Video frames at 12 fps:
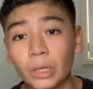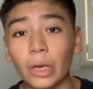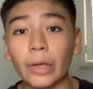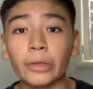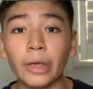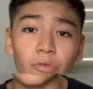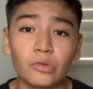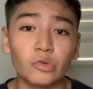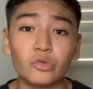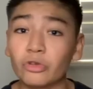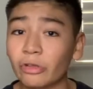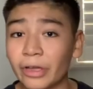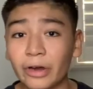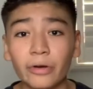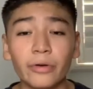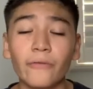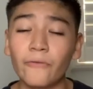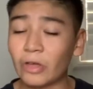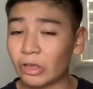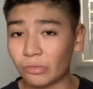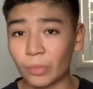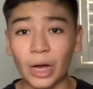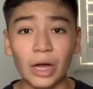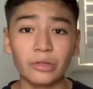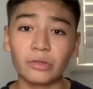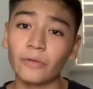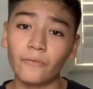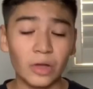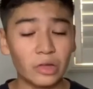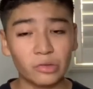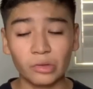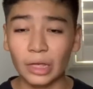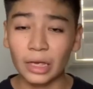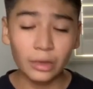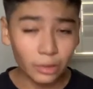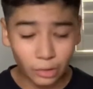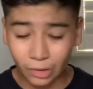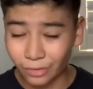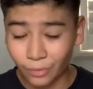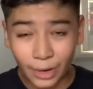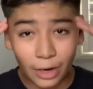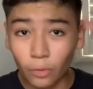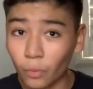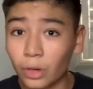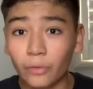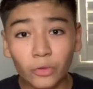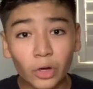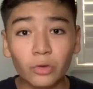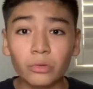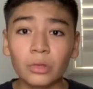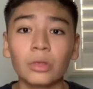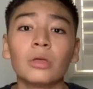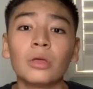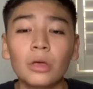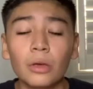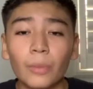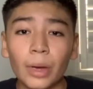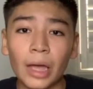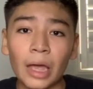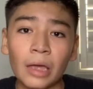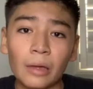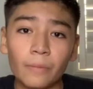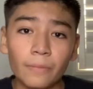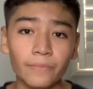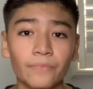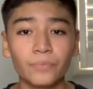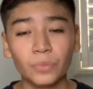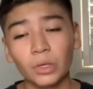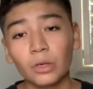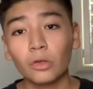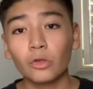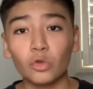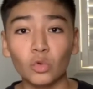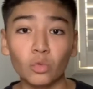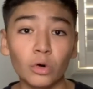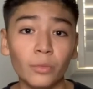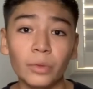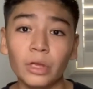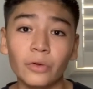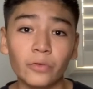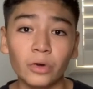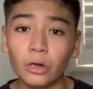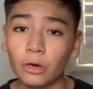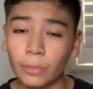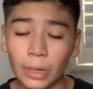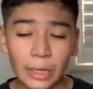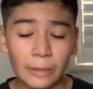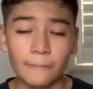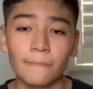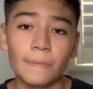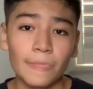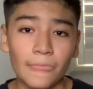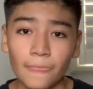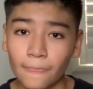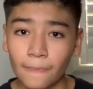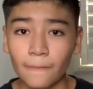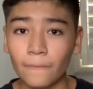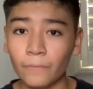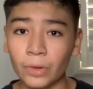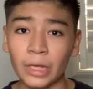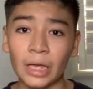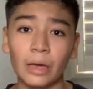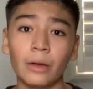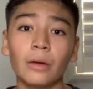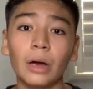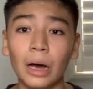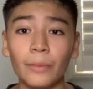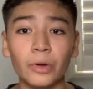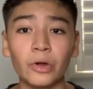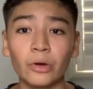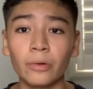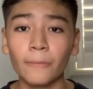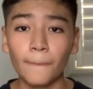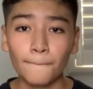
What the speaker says: And yeah, sooner or later, FaZeMoz, FaZe Snake, doesn't matter, one of those. But hey, the world will never know, man. But yeah, I'm here.